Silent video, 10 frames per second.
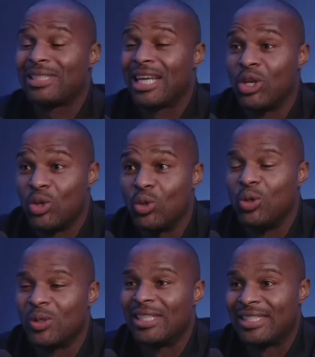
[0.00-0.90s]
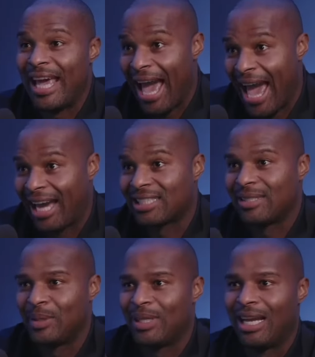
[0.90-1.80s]
saying you usually say axe,
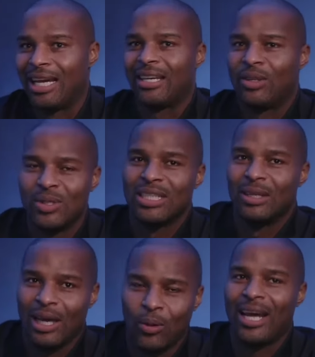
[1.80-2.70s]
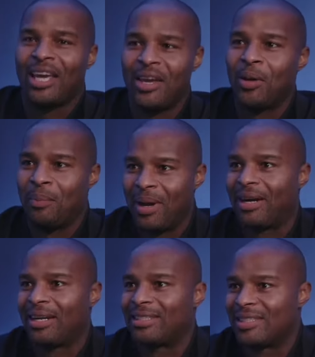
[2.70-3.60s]
but like usually, like when I hear
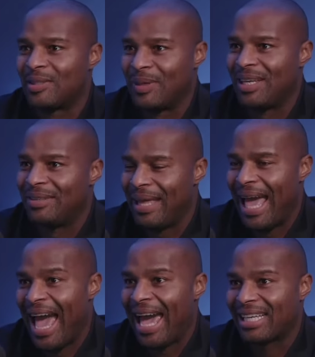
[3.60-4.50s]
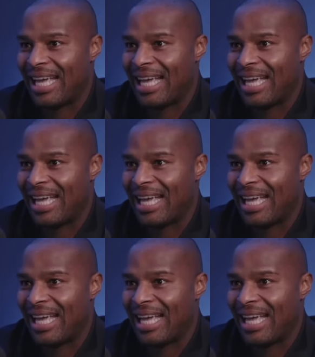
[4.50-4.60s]
Americans, they axe.